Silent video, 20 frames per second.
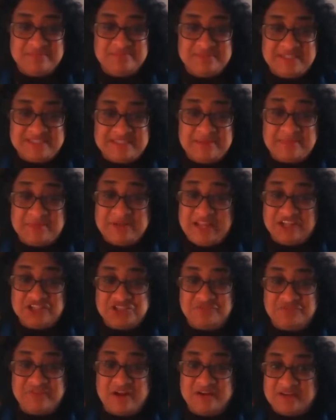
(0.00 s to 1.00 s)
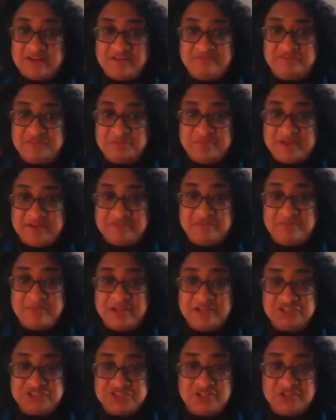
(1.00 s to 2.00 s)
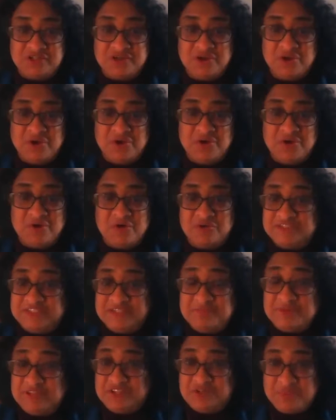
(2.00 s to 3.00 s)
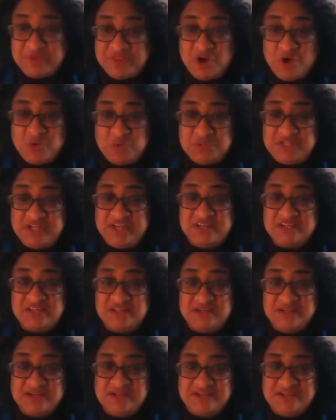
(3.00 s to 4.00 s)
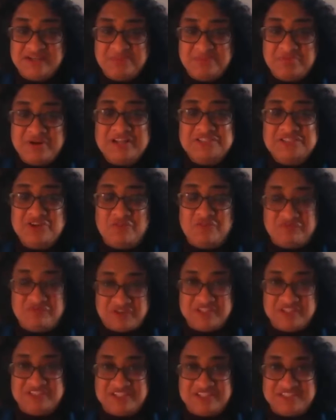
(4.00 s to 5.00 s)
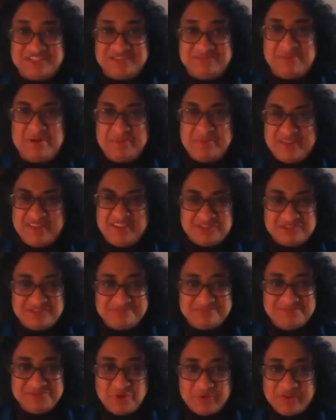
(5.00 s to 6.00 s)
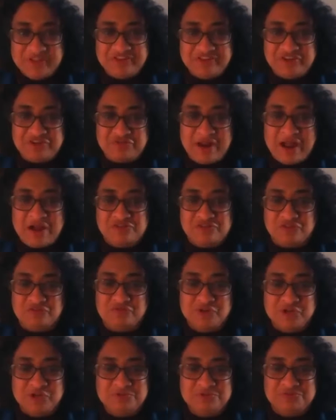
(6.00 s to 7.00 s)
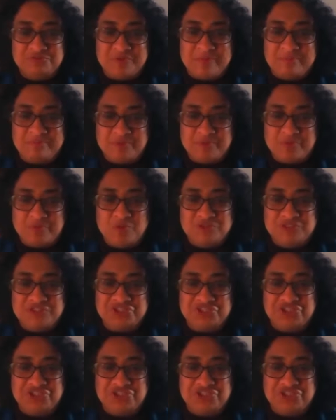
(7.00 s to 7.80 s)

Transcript: dissemination of uncomfortable information or simply to withhold it. Press conferences, remember those noisy, crowded rooms where reporters